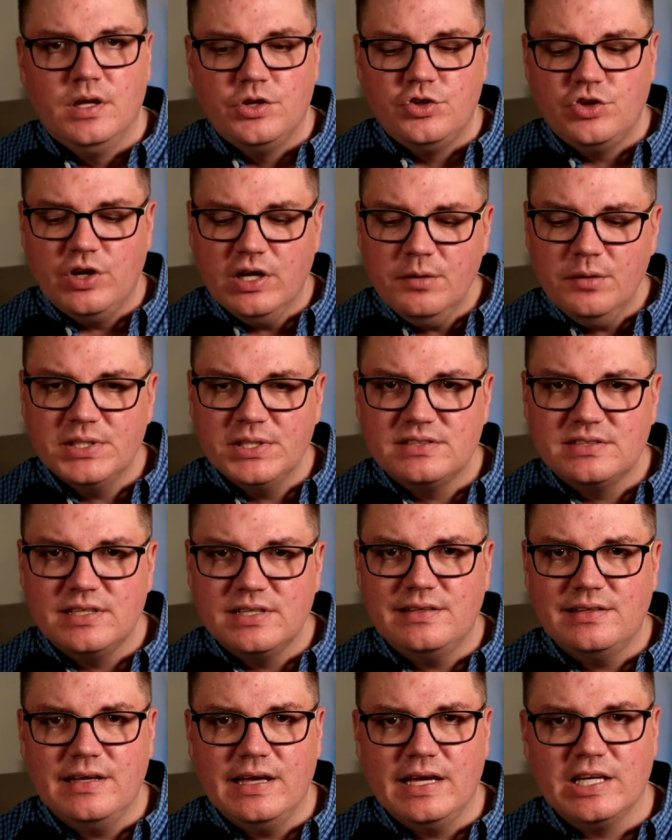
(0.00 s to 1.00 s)
Jacob has
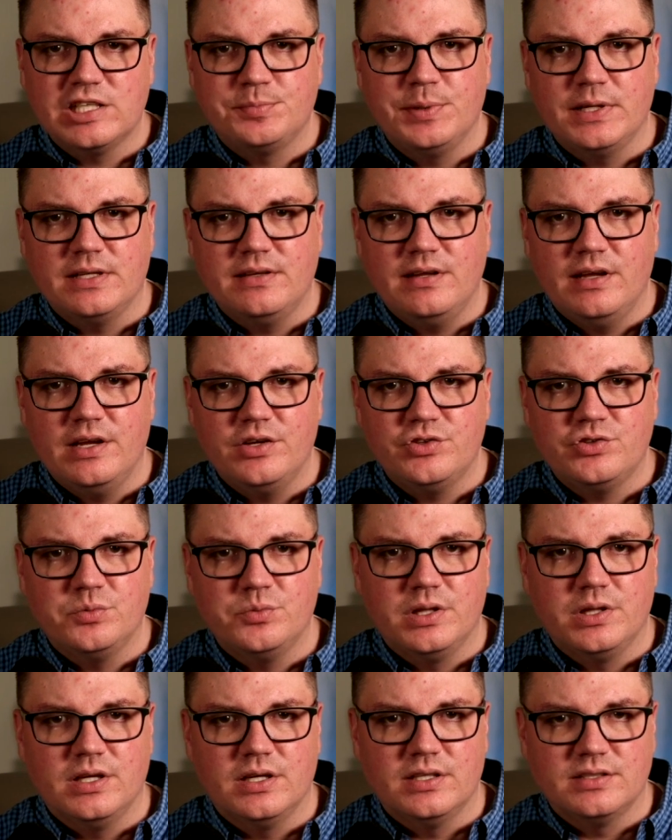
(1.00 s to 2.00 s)
set the expectation
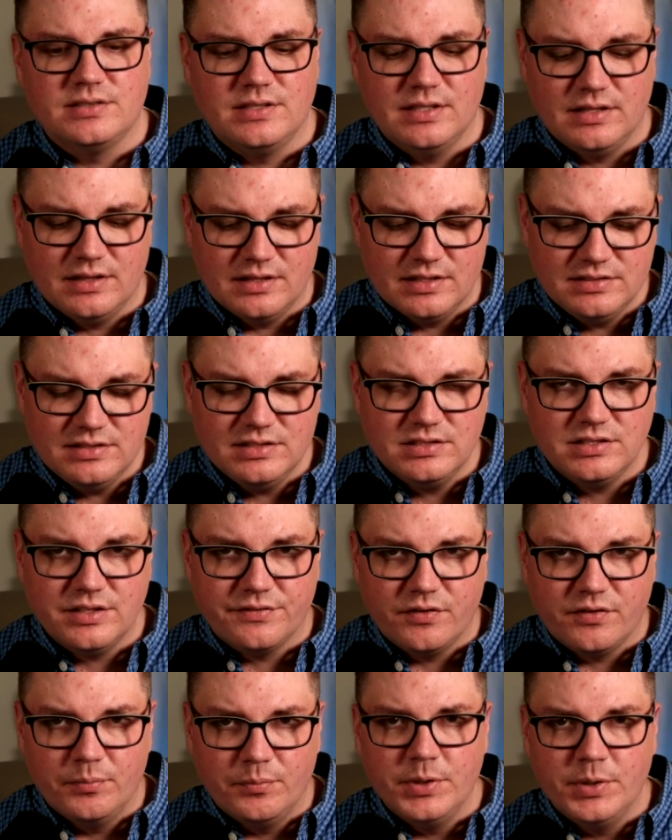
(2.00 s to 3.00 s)
with us that this is a
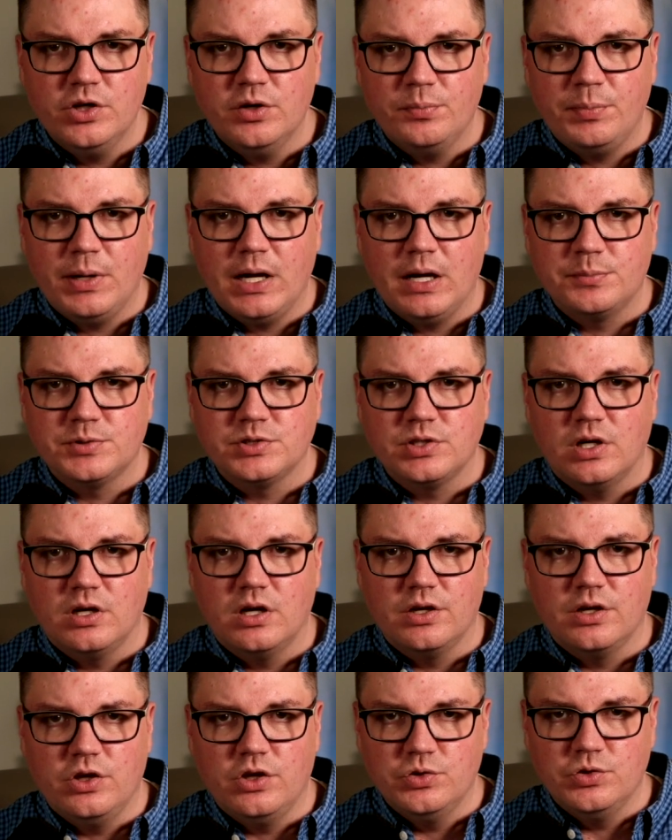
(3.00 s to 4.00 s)
familiar pop
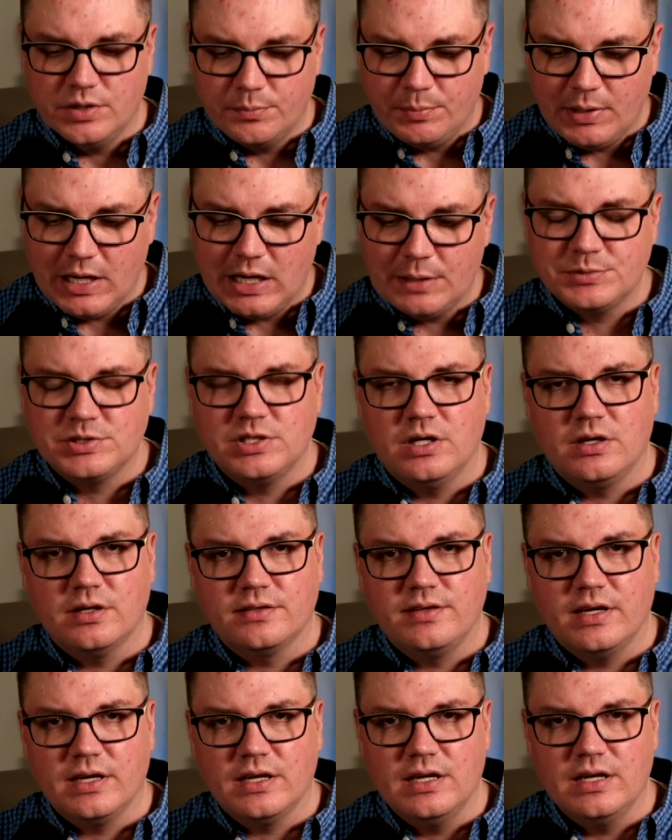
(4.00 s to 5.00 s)
song using pop song
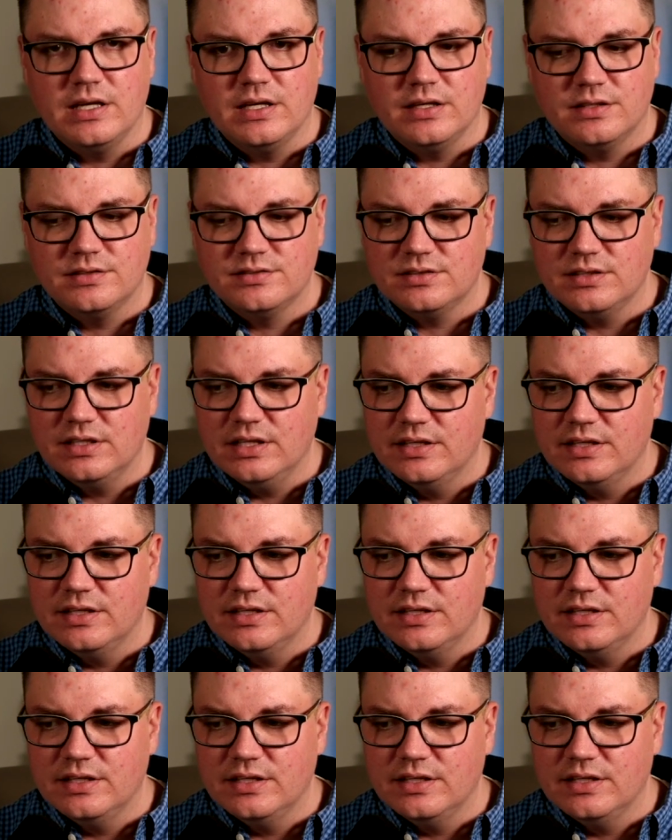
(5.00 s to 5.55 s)
techniques.